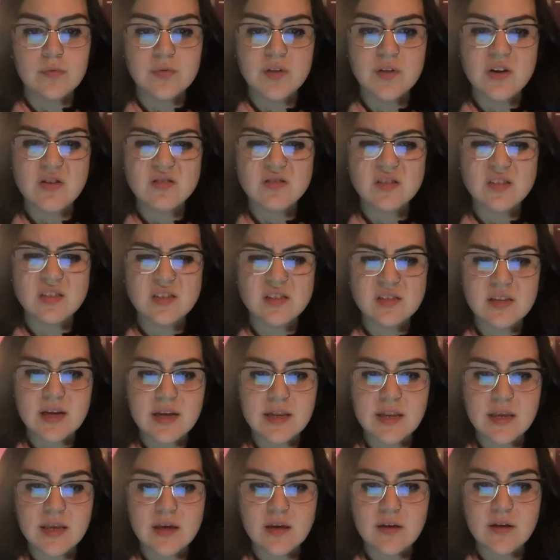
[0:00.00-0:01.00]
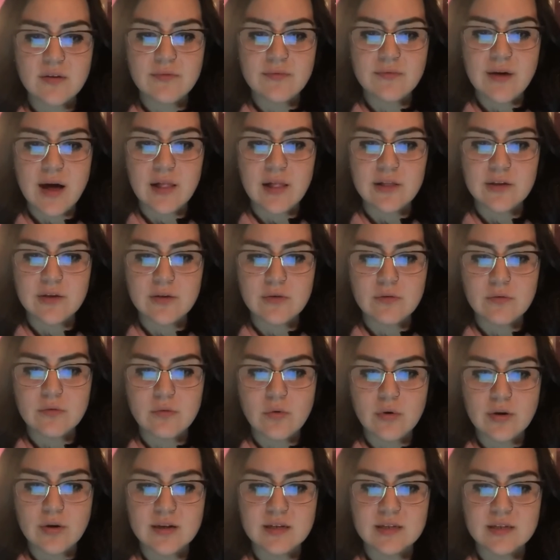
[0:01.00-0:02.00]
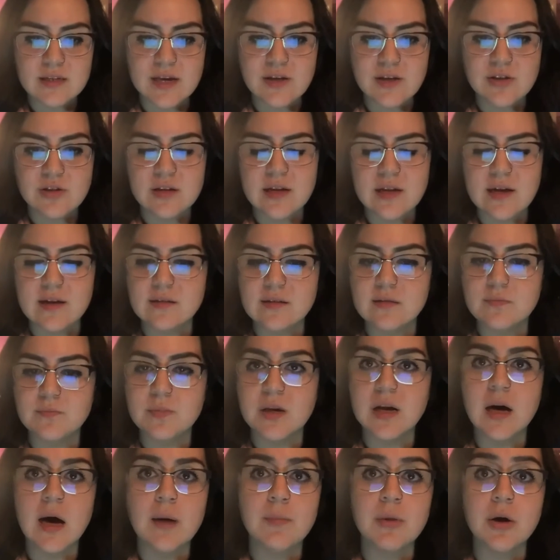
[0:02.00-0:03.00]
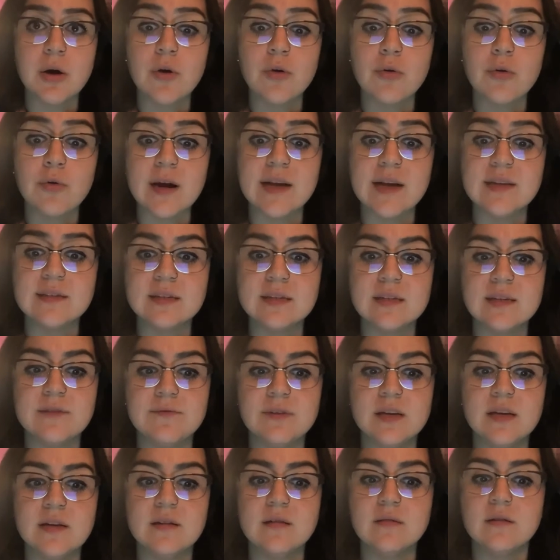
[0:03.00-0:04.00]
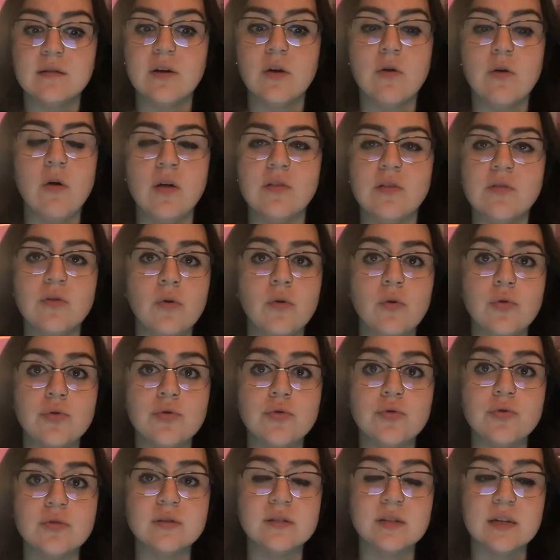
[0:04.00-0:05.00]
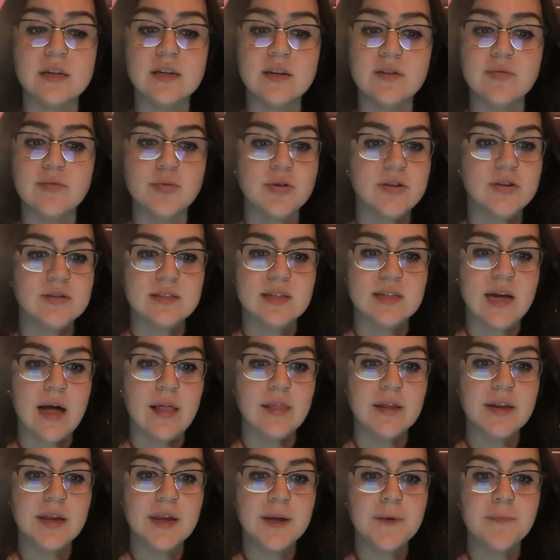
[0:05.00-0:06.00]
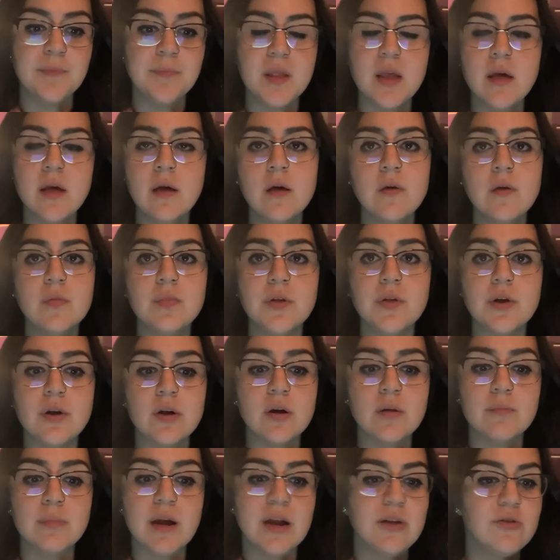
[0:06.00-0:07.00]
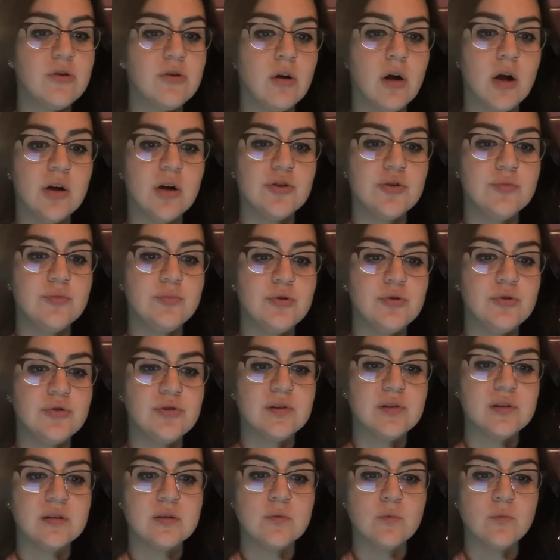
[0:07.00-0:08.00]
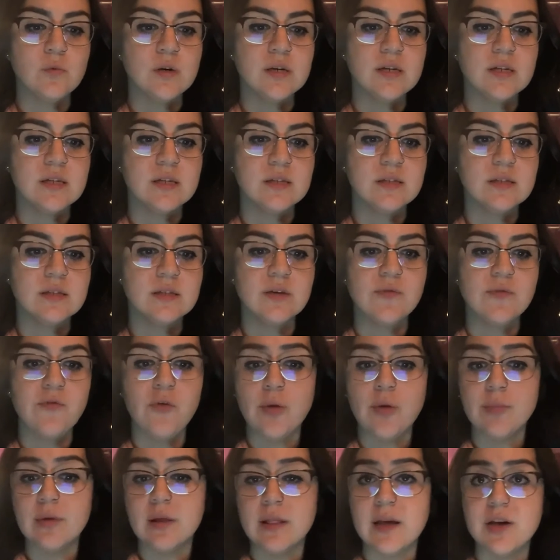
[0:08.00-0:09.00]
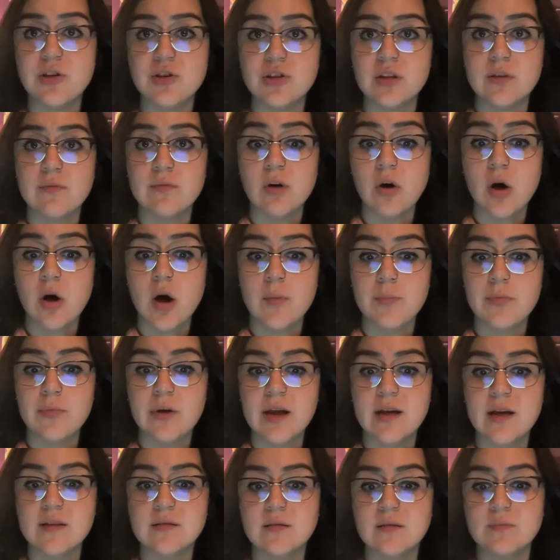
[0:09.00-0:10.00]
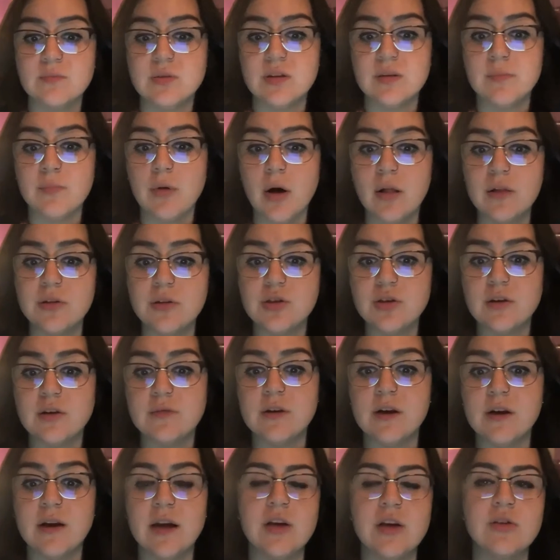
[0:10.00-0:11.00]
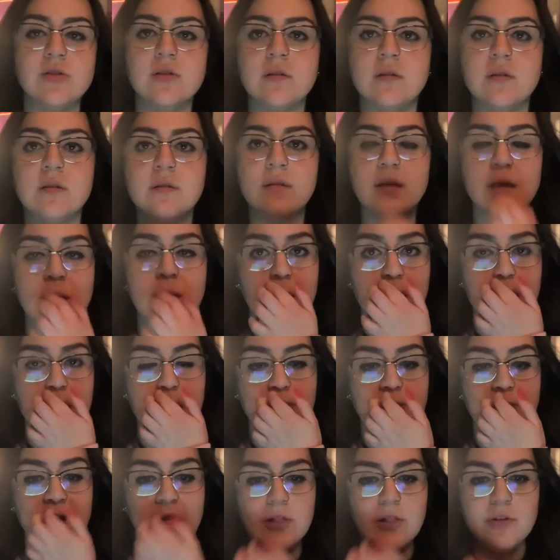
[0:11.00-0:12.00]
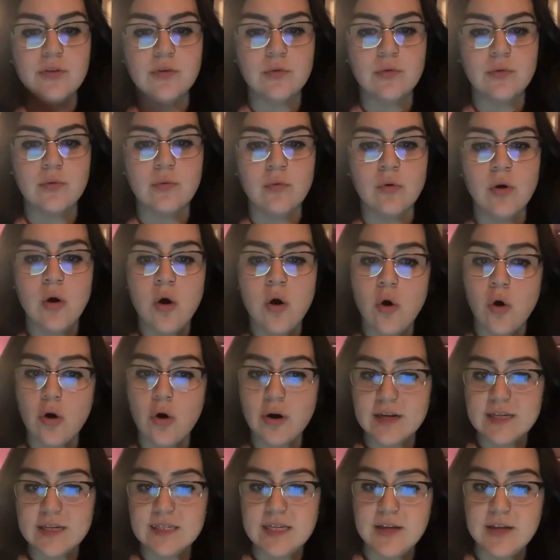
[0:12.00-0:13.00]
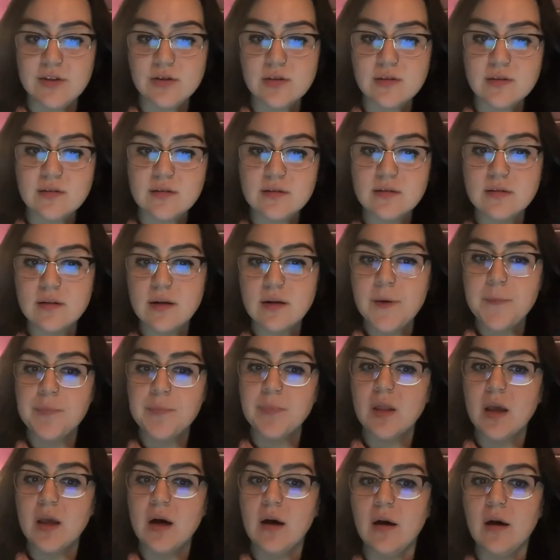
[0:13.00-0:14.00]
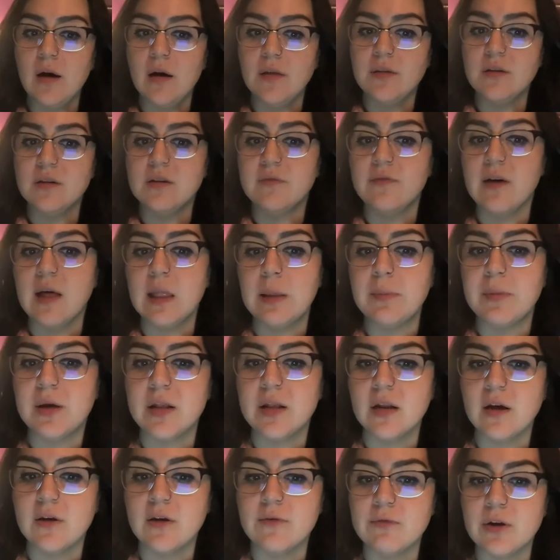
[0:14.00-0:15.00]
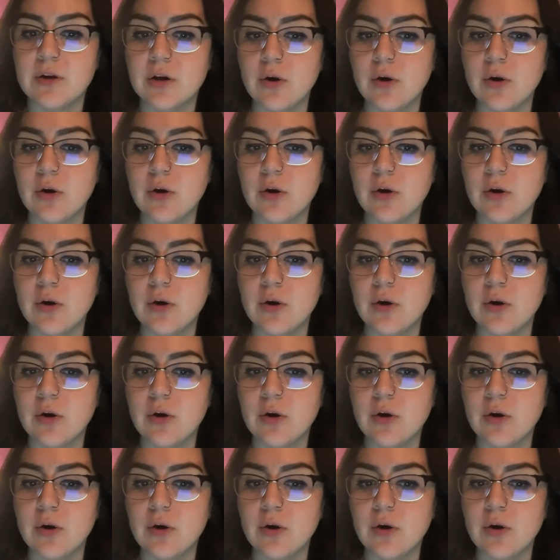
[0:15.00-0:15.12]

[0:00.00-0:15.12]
Their study of value orientation has become a great significance in cross-cultural study of personality. Their major contribution was the formulation of a comprehensive typology of variations and value orientations, the development of